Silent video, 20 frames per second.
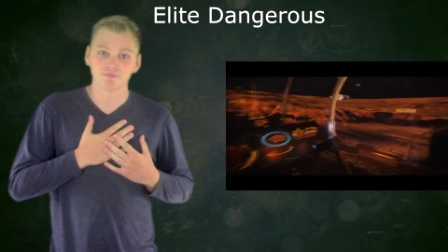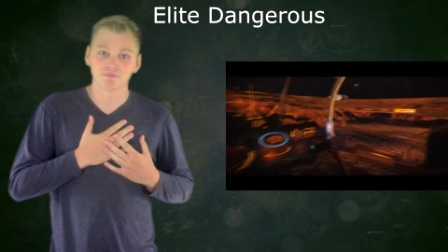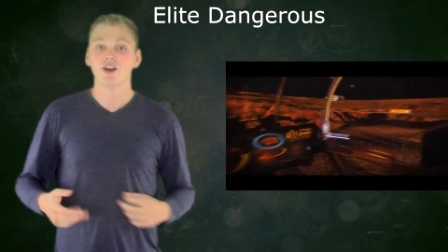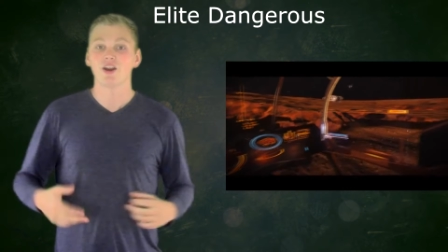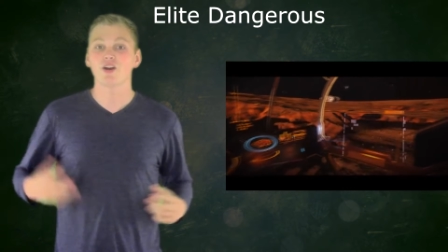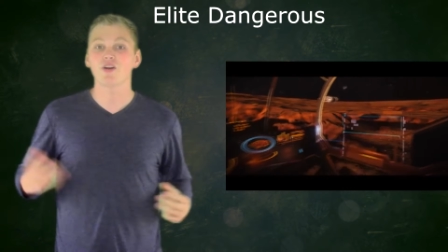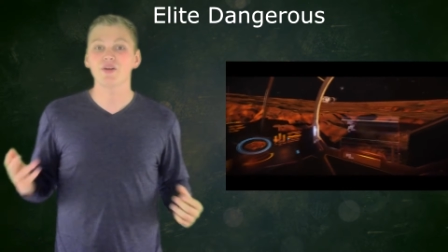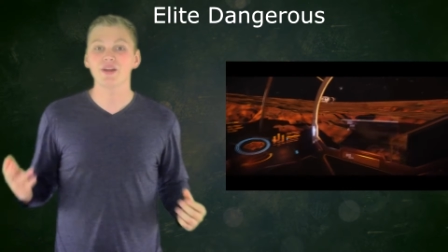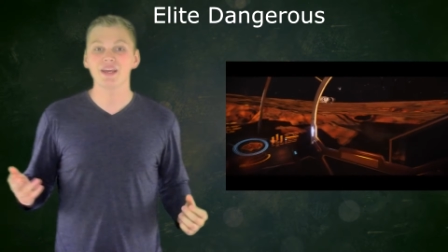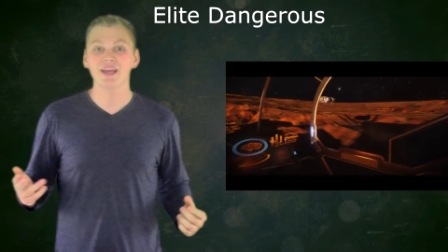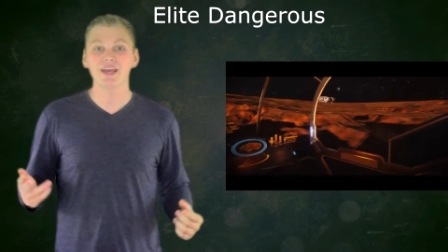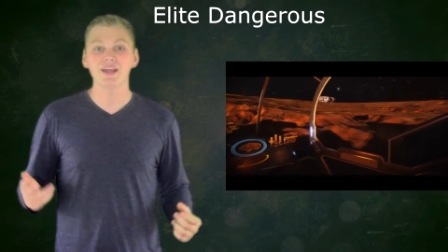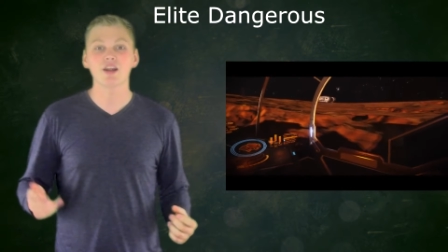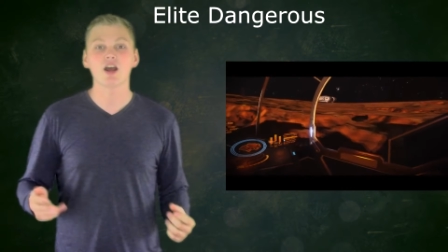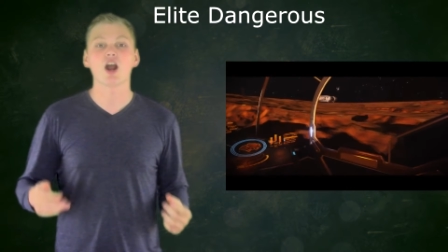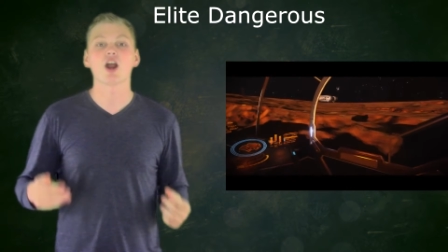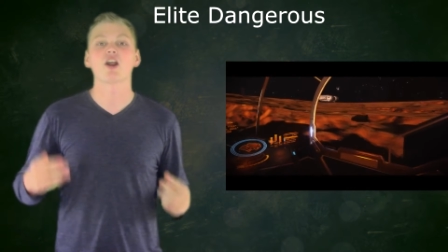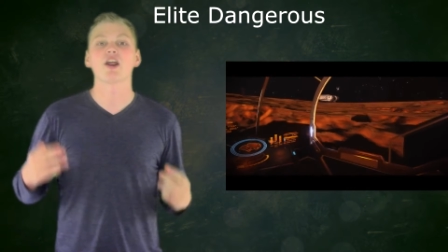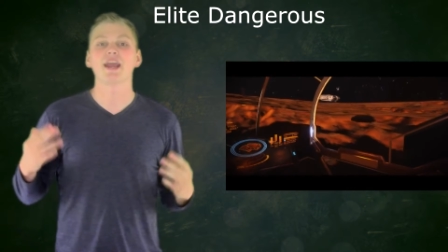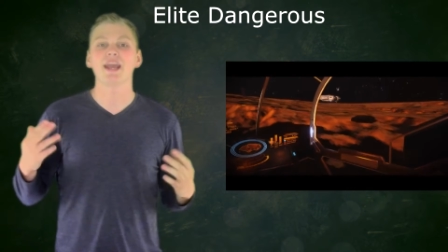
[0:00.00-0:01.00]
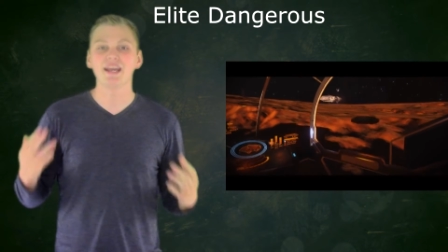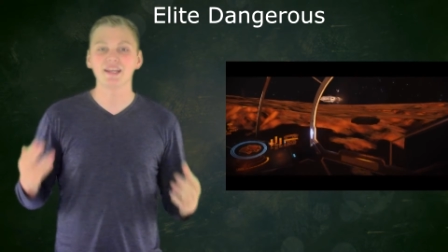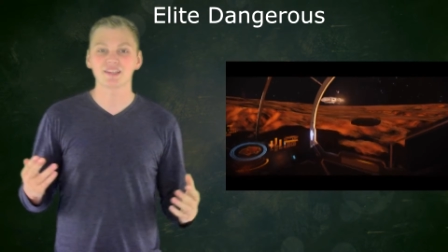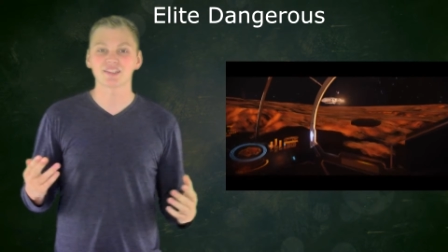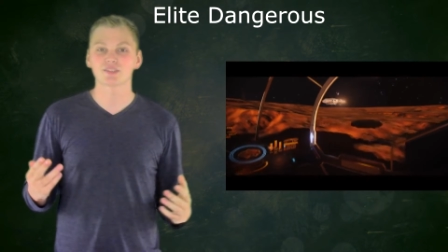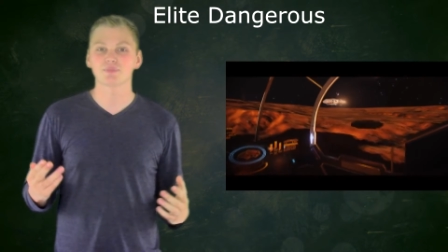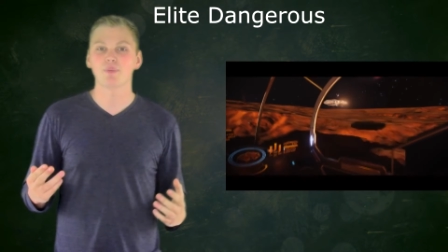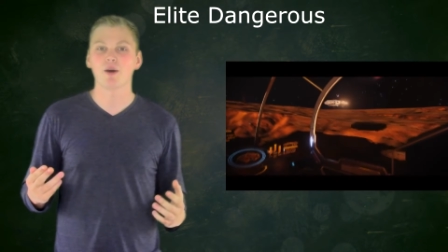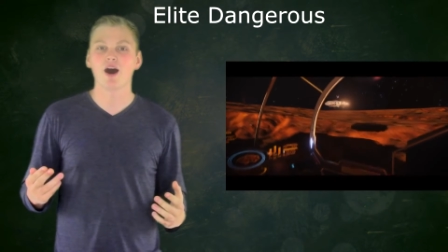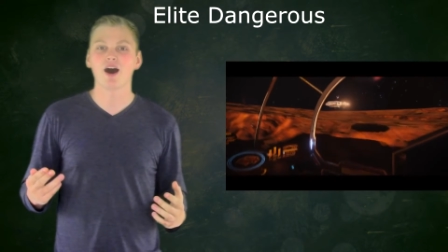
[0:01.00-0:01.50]
Earning it our 8th
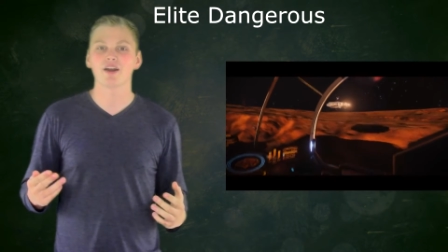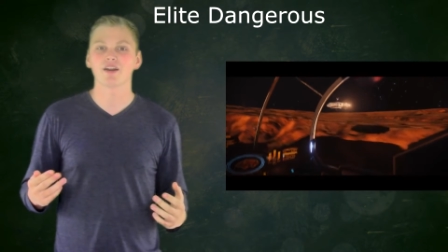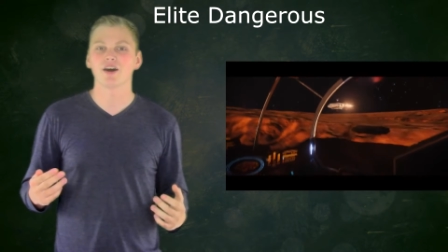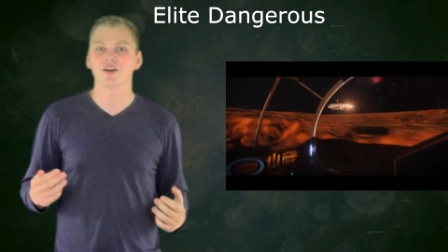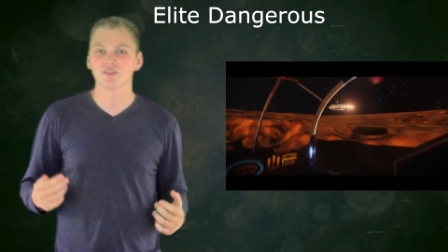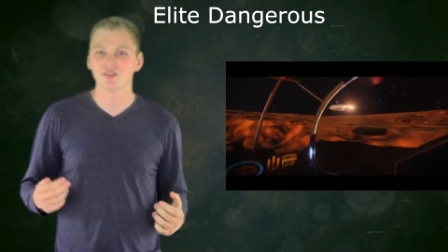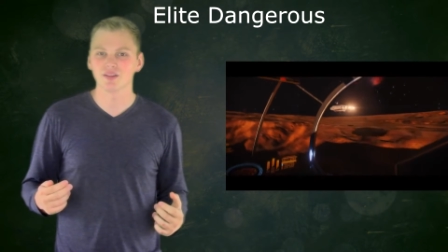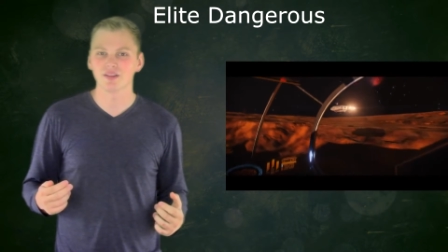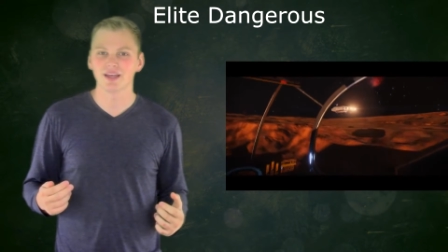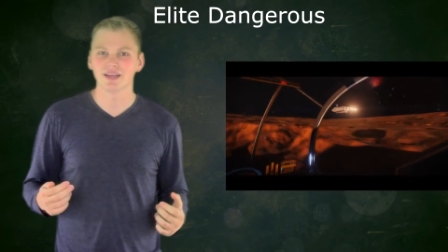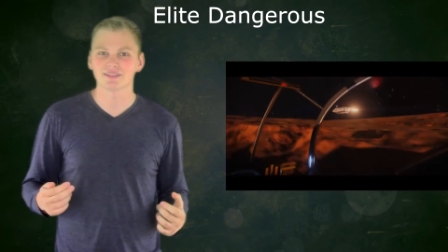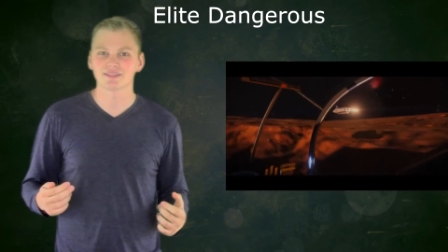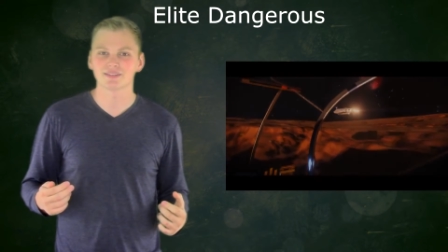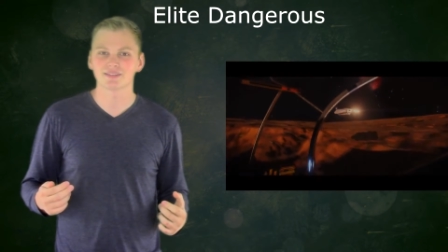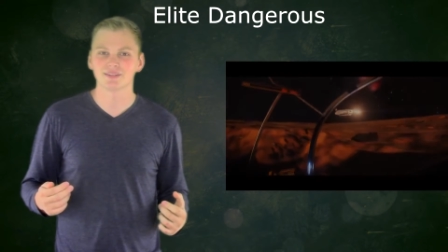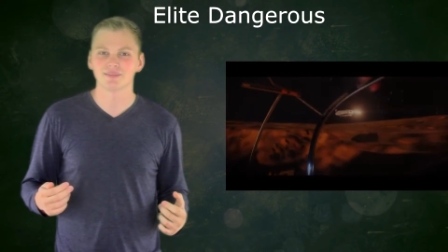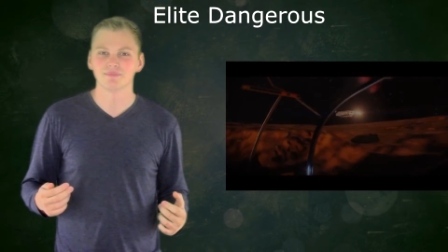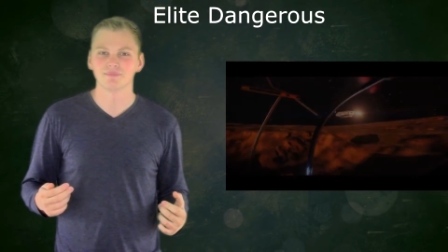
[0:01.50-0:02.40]
spot on the list.